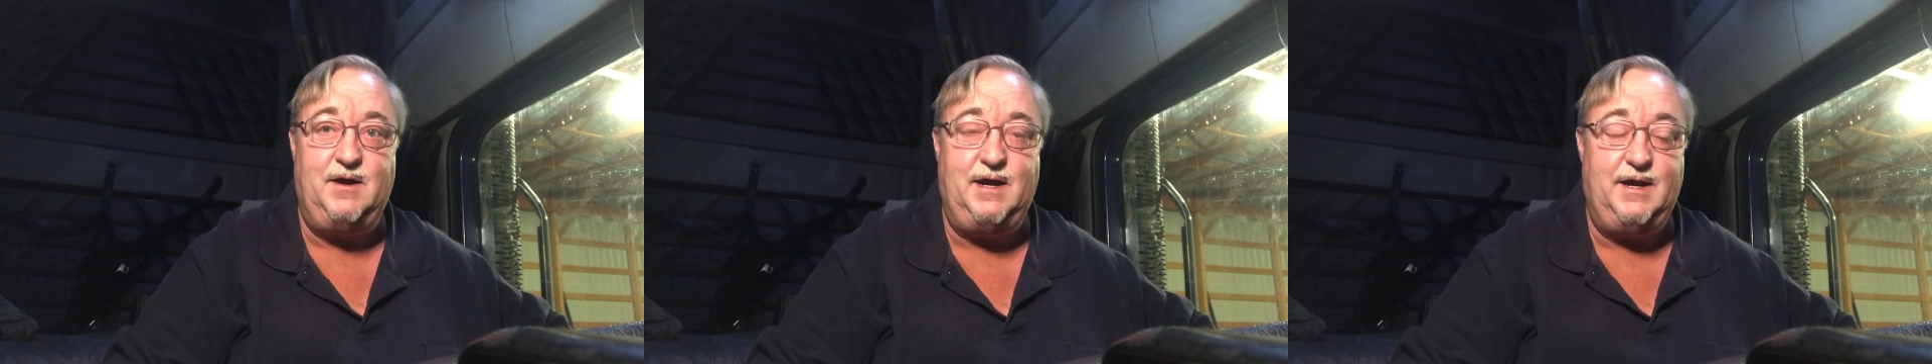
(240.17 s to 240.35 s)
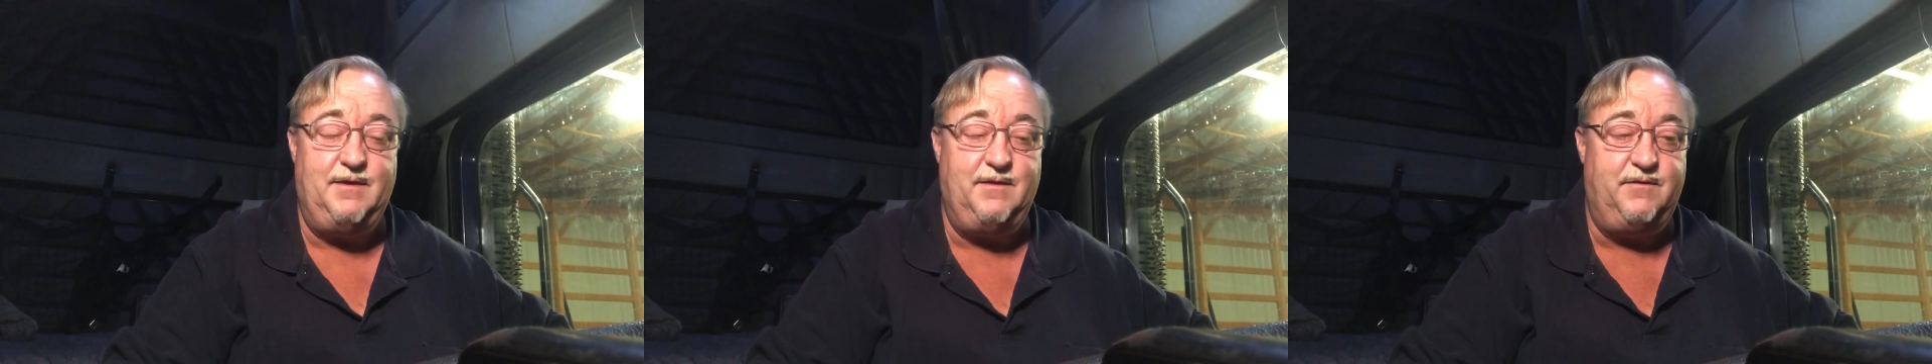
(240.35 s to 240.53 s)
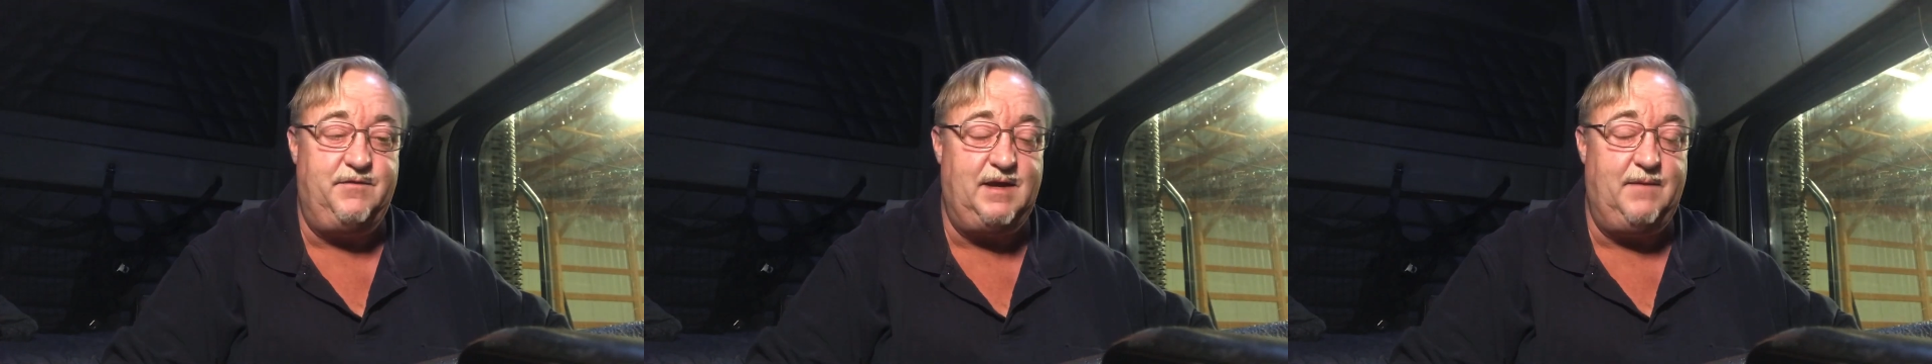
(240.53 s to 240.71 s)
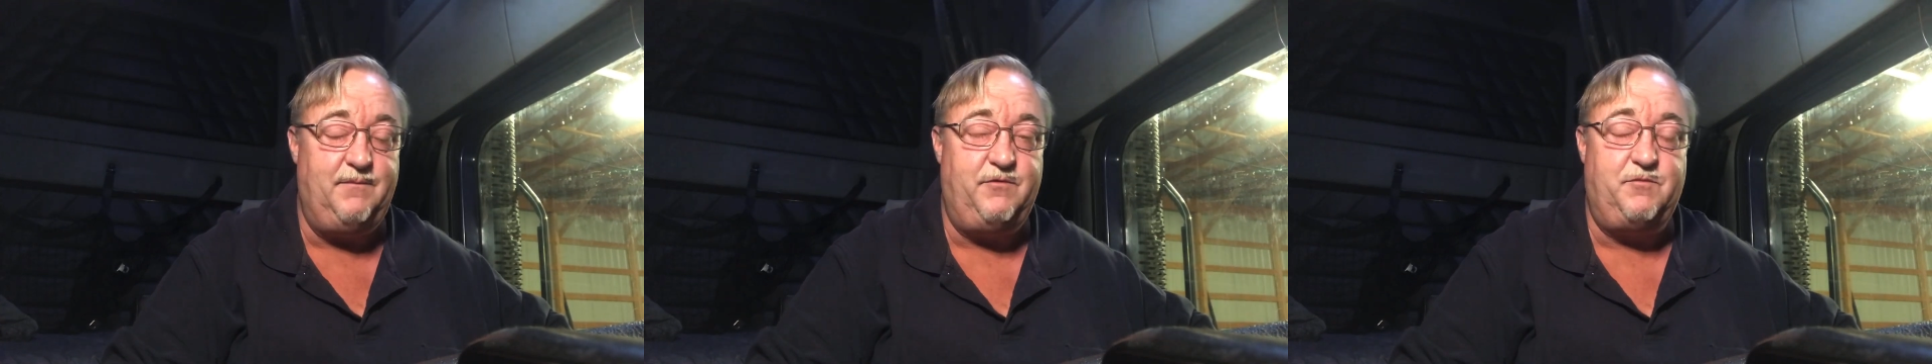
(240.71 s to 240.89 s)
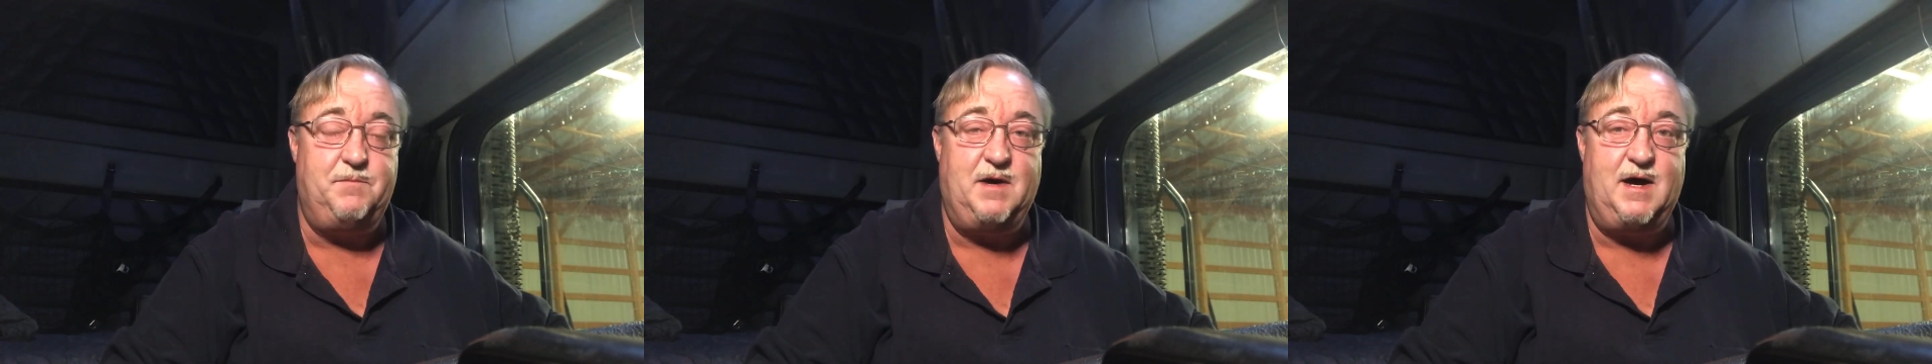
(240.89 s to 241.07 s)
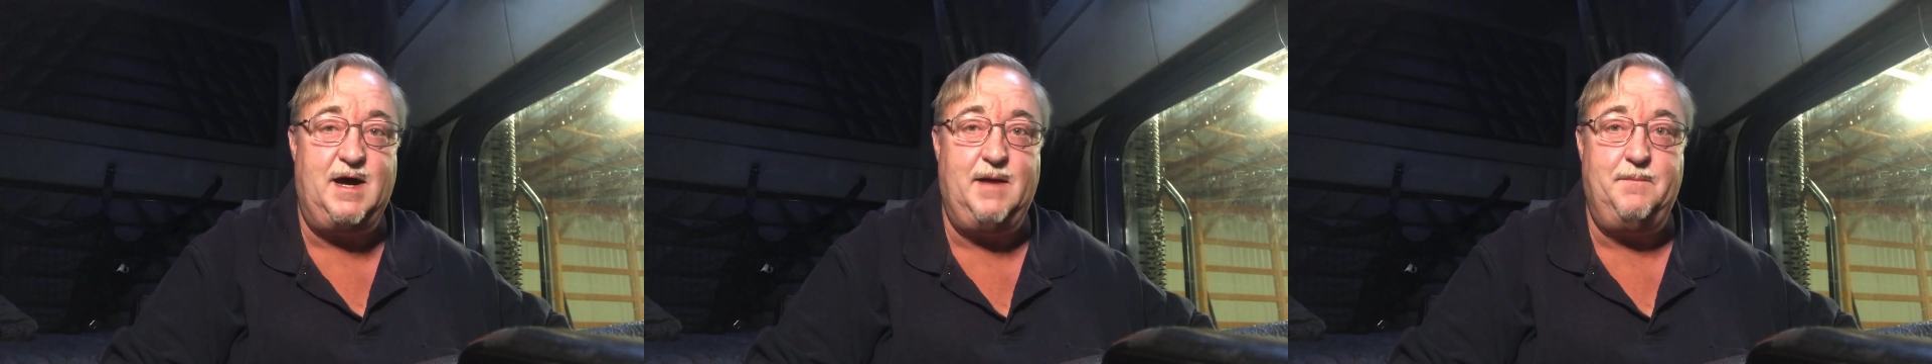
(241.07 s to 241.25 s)
in the same
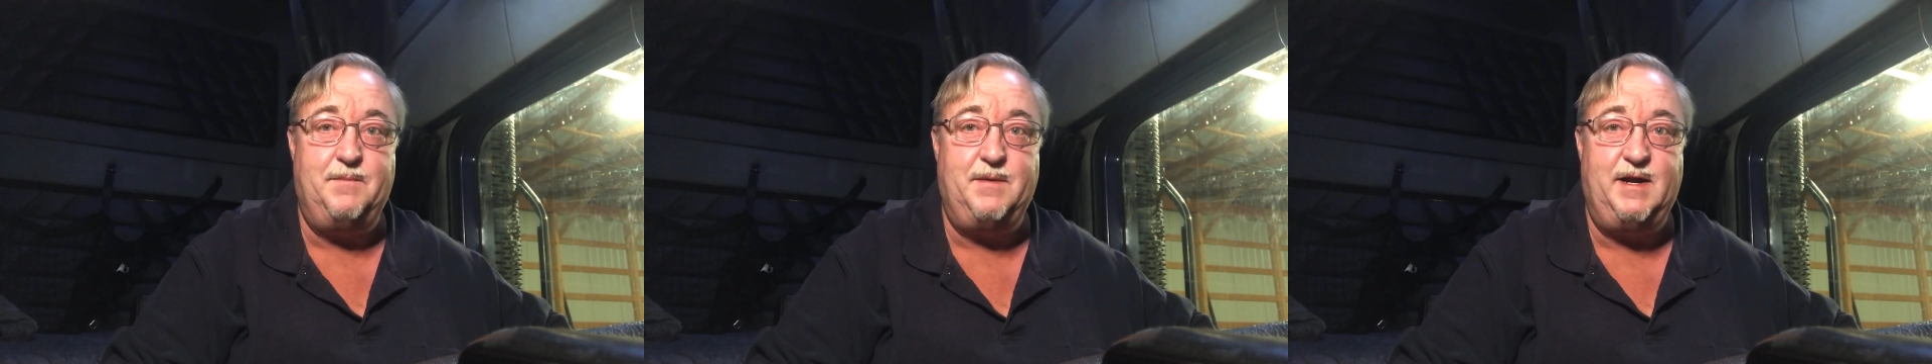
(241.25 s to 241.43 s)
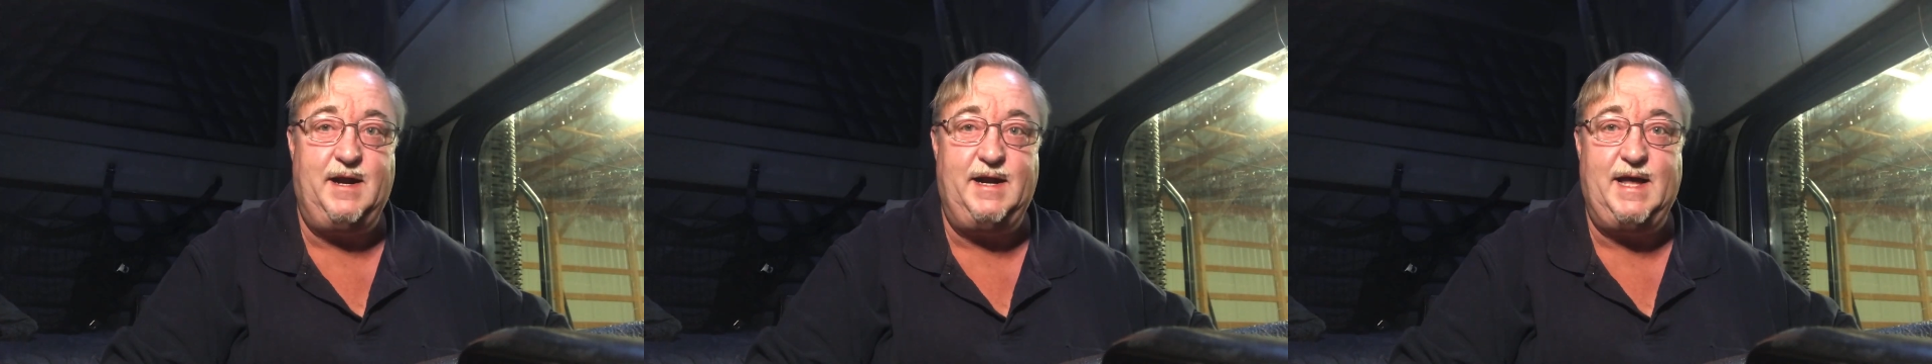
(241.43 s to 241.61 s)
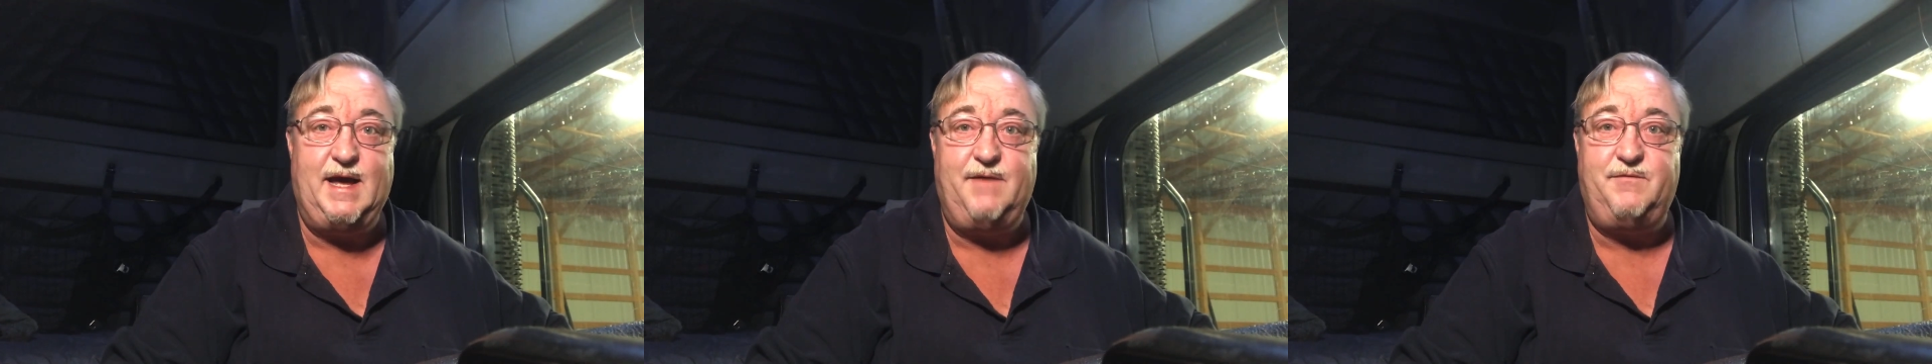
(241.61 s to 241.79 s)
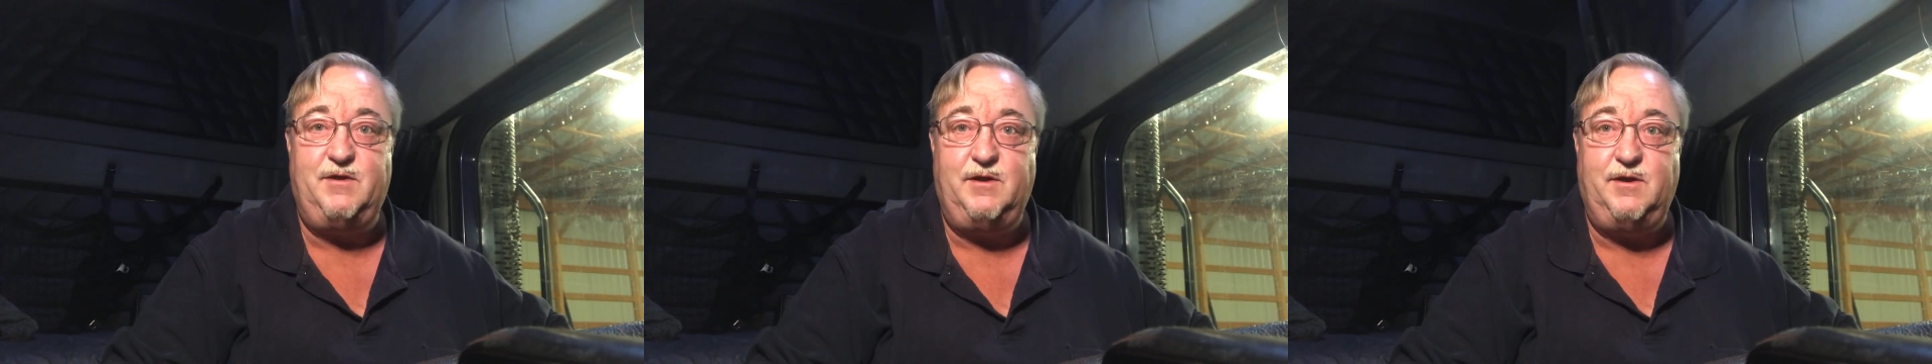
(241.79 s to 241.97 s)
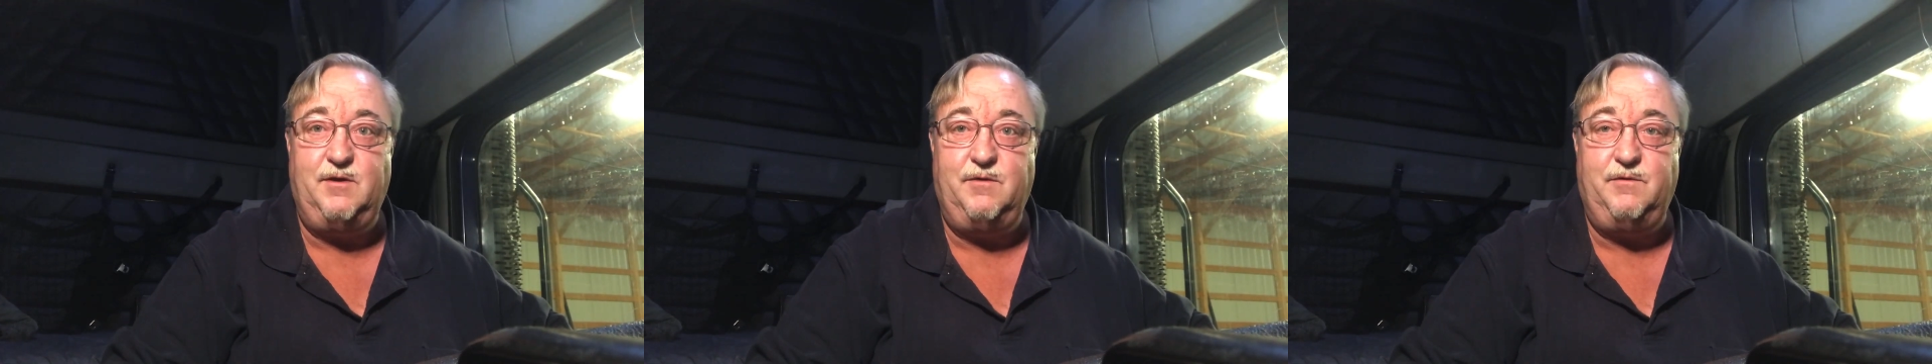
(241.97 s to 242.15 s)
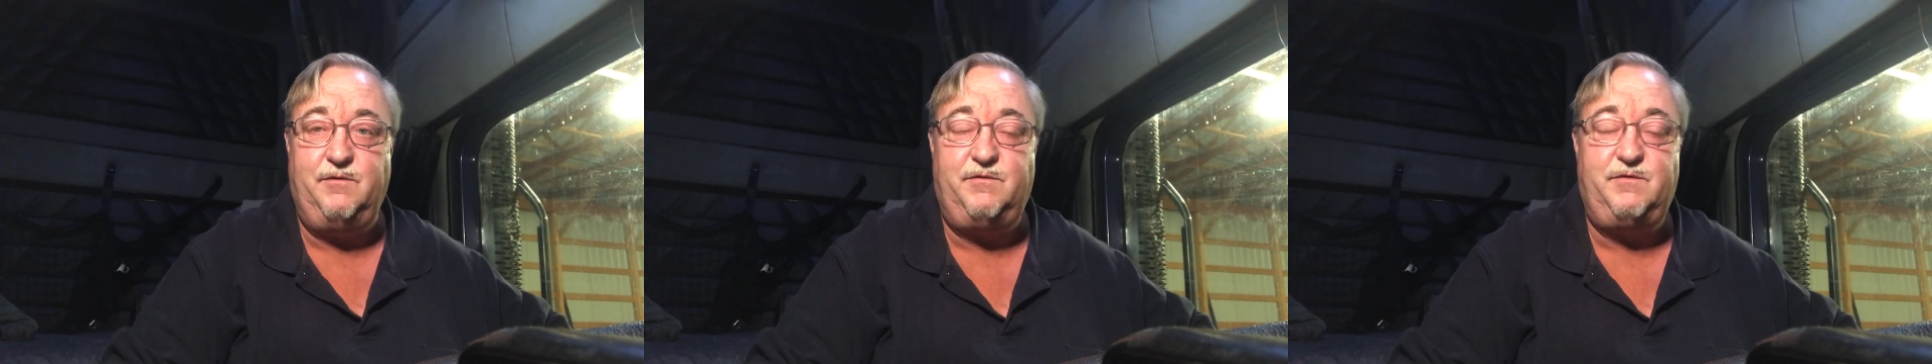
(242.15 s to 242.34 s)
spot, but I'd have to
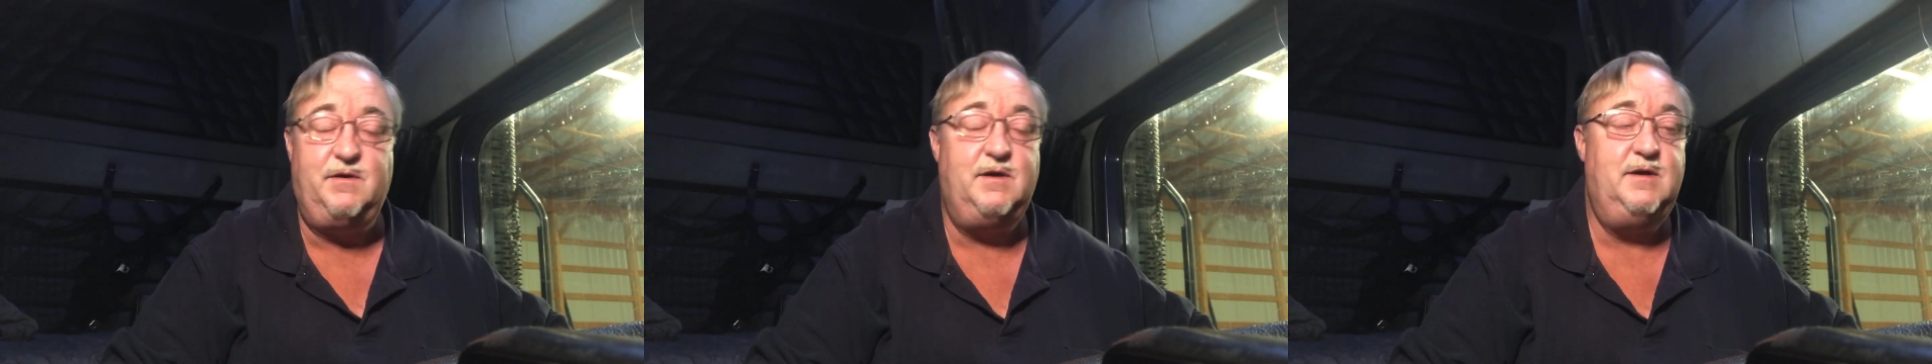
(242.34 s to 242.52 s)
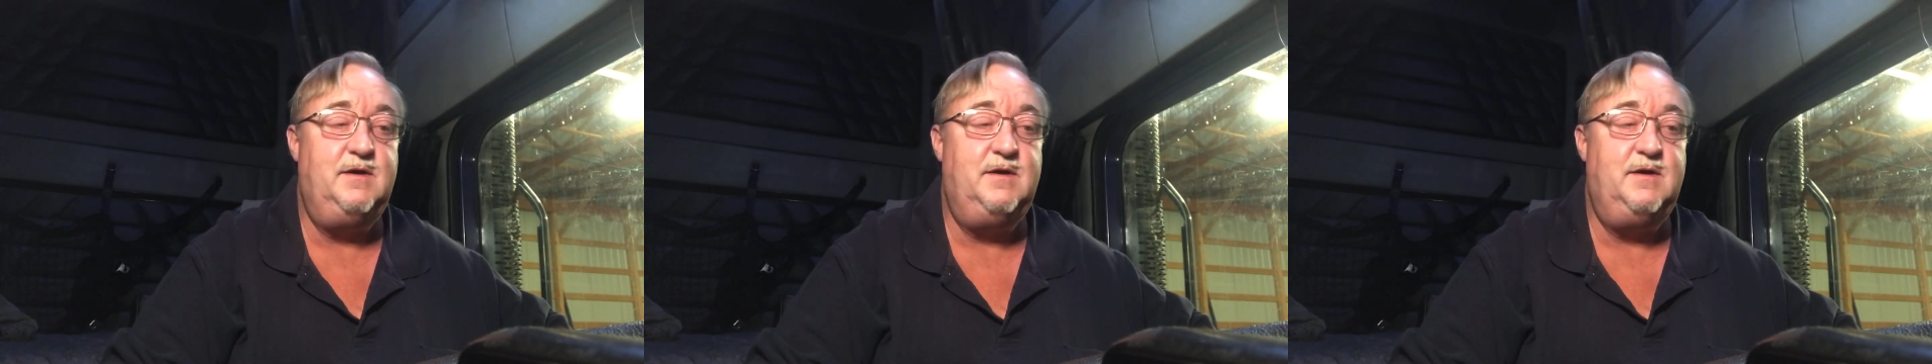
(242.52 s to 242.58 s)
use